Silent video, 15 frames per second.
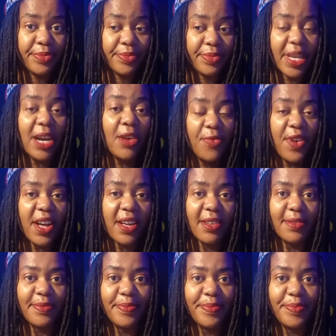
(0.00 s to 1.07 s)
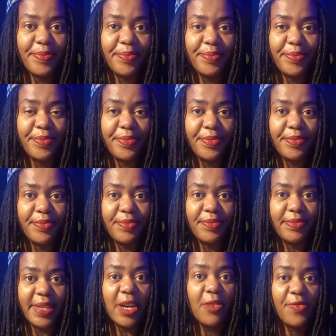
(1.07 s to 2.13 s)
How far?
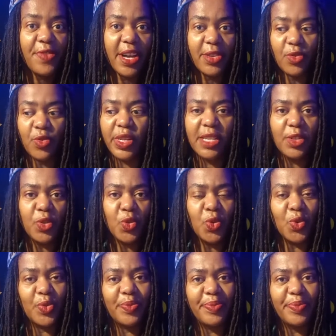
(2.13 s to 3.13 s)
How far are you willing to go?